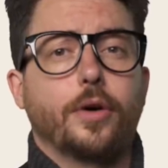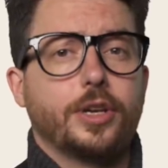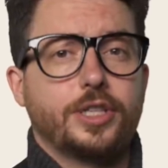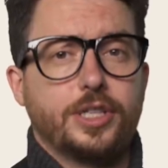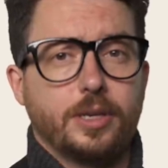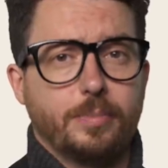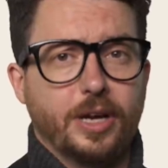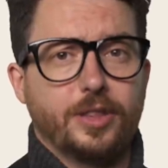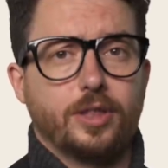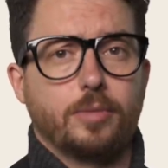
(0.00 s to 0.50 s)

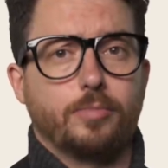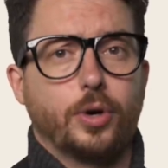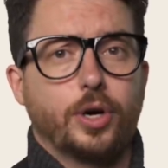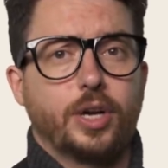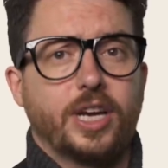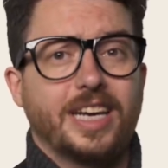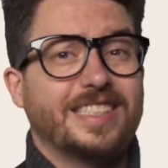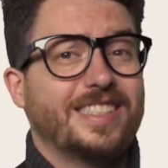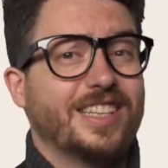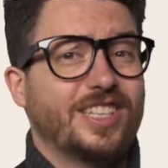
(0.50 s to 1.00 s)
notice about the
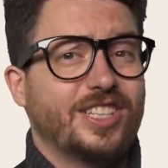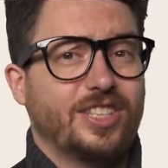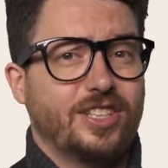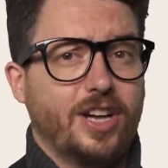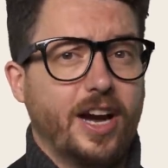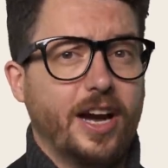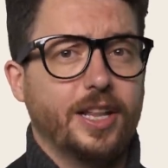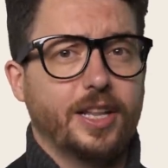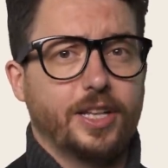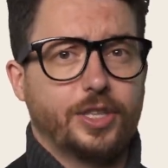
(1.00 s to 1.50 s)
book is the
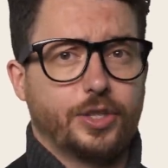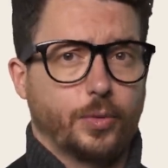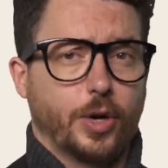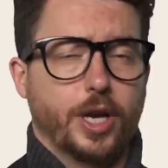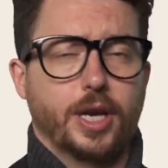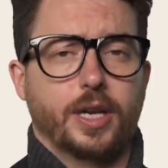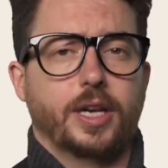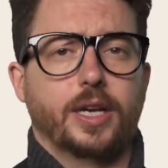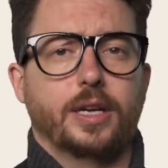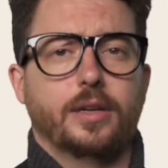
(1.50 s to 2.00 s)
style it's
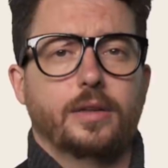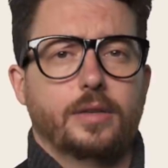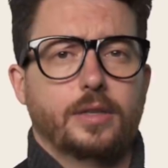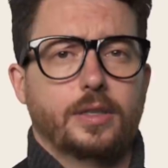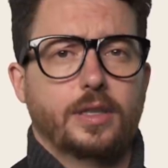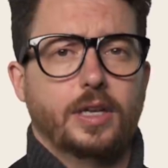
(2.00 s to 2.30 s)
written in,